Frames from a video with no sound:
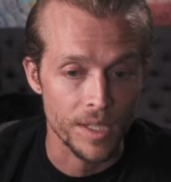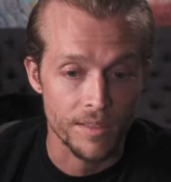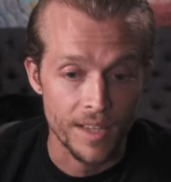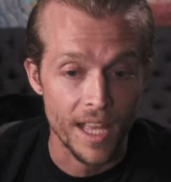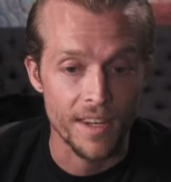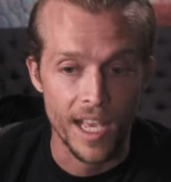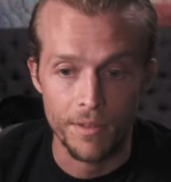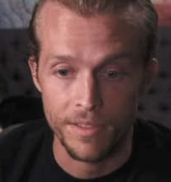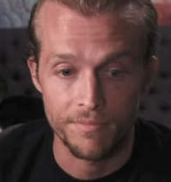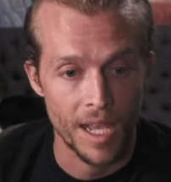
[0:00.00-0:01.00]
And that
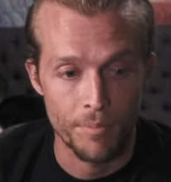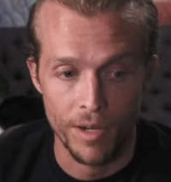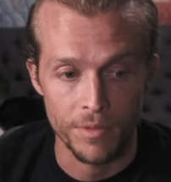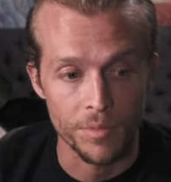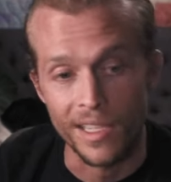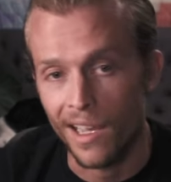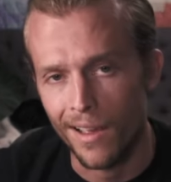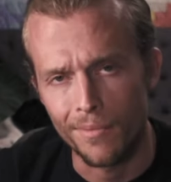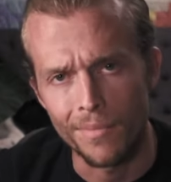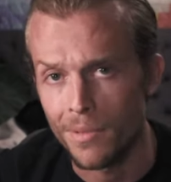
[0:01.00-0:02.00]
night, was, I probably
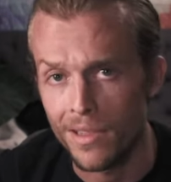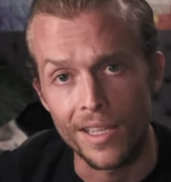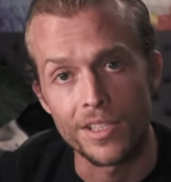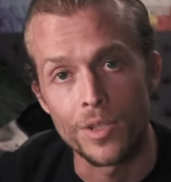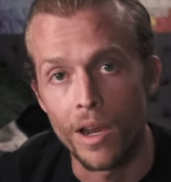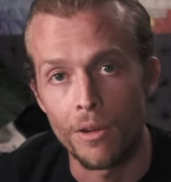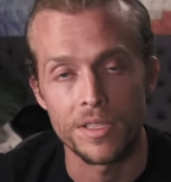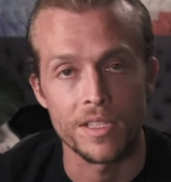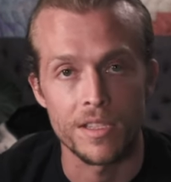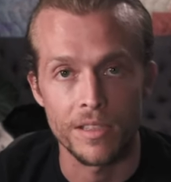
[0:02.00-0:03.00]
got maybe like two
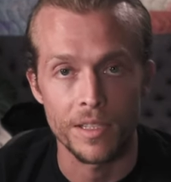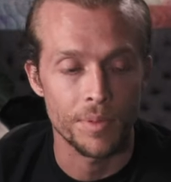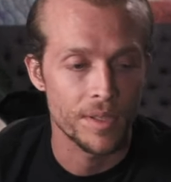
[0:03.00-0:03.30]
hours of sleep.